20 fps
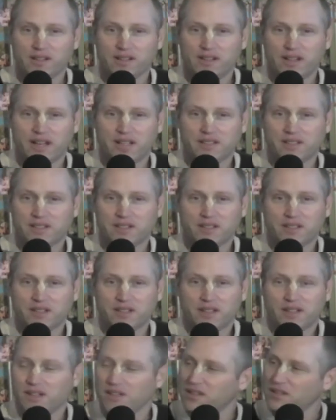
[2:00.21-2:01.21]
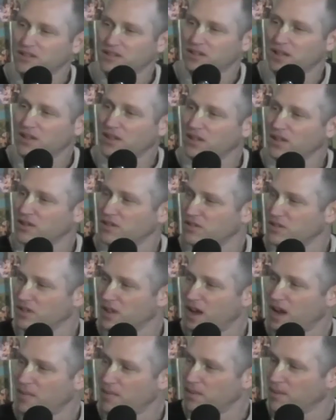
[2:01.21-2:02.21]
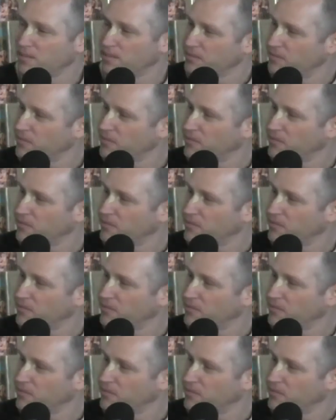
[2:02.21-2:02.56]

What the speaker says: that nothing could stop him.